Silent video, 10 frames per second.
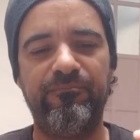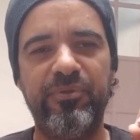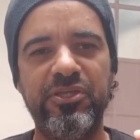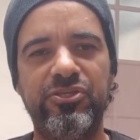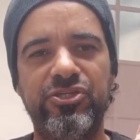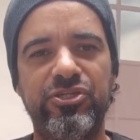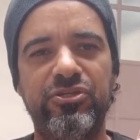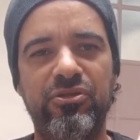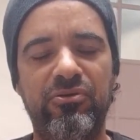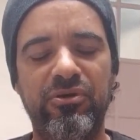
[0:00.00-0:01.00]

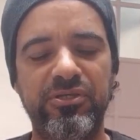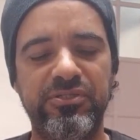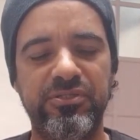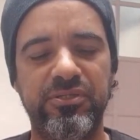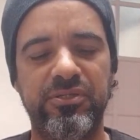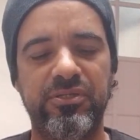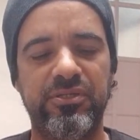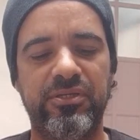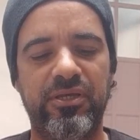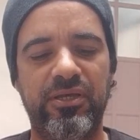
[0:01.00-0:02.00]
pinching noise,
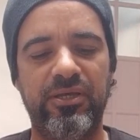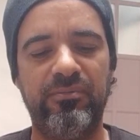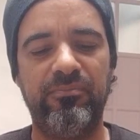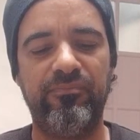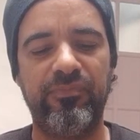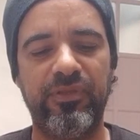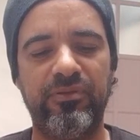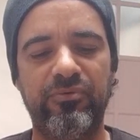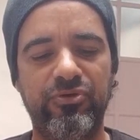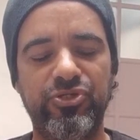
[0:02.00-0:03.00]
and
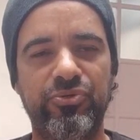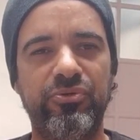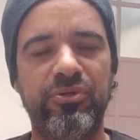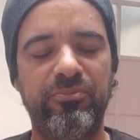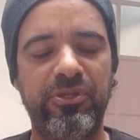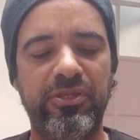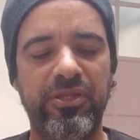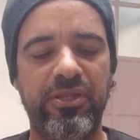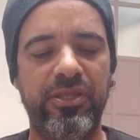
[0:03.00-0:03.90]
I'll show you in a minute.